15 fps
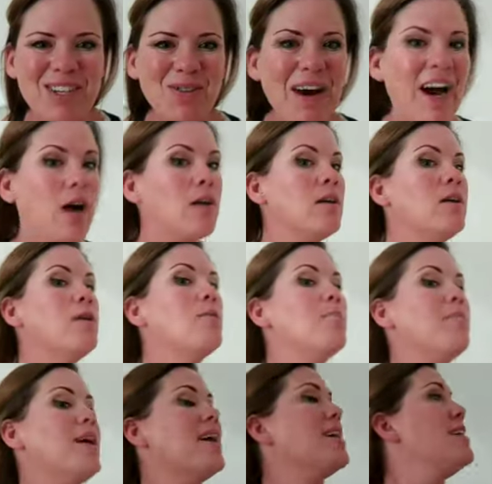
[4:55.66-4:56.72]
you out,
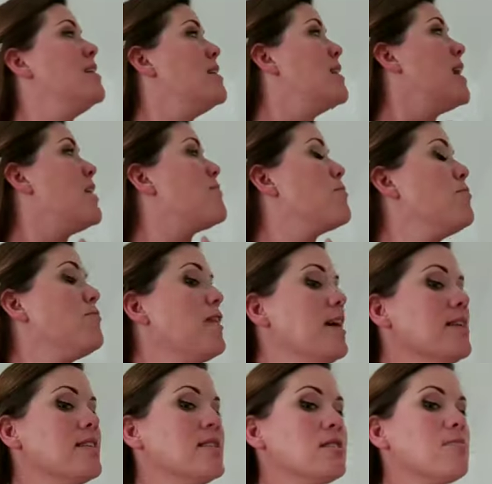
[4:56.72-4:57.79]
but if you
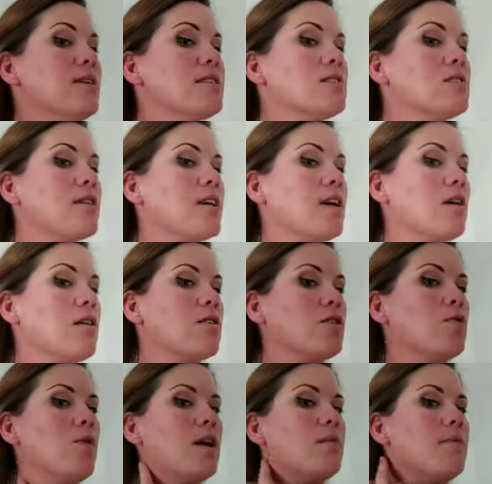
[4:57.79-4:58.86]
find this muscle here,
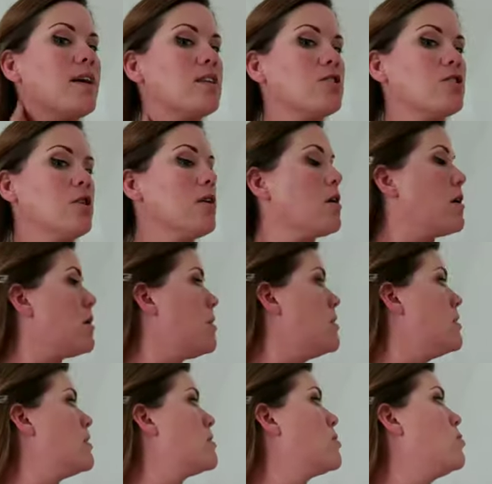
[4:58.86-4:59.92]
you wanna make sure
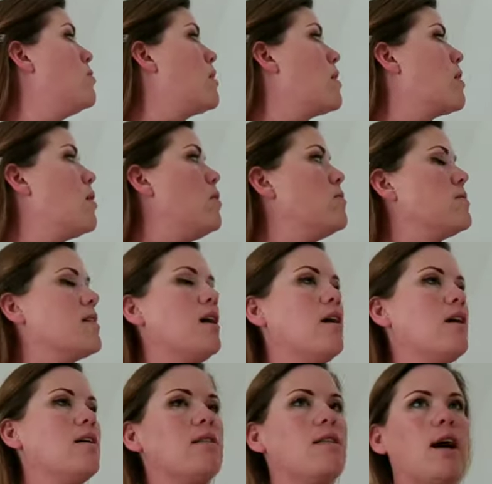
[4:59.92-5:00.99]
you are only
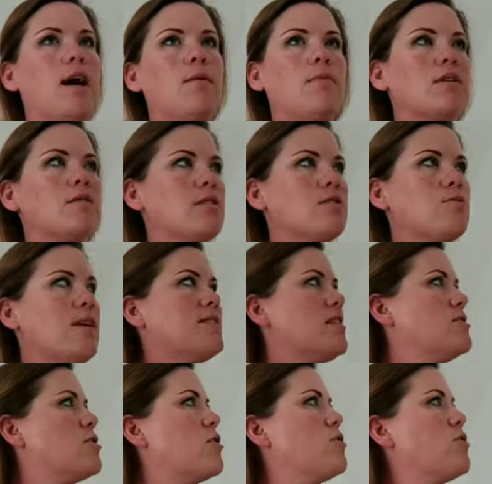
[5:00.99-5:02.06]
on that muscle. That's why I
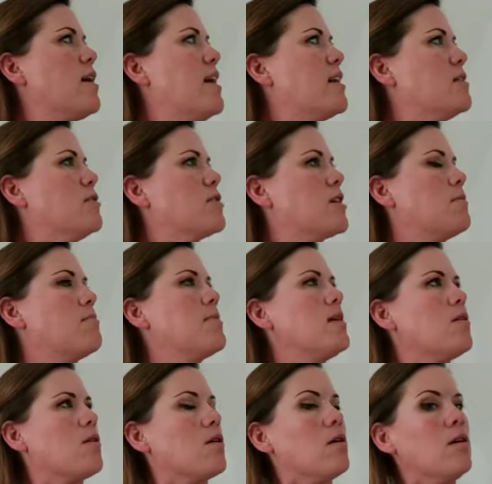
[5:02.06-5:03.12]
said turn your head and look in a
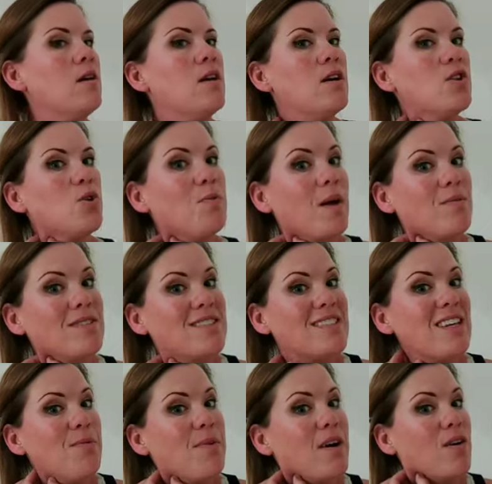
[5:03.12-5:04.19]
mirror. You'd be able to
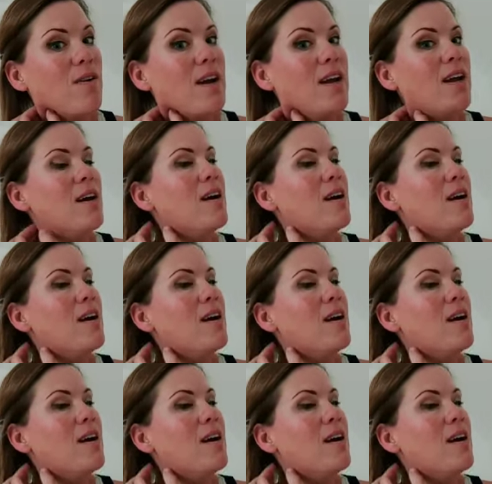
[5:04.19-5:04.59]
see it better, right?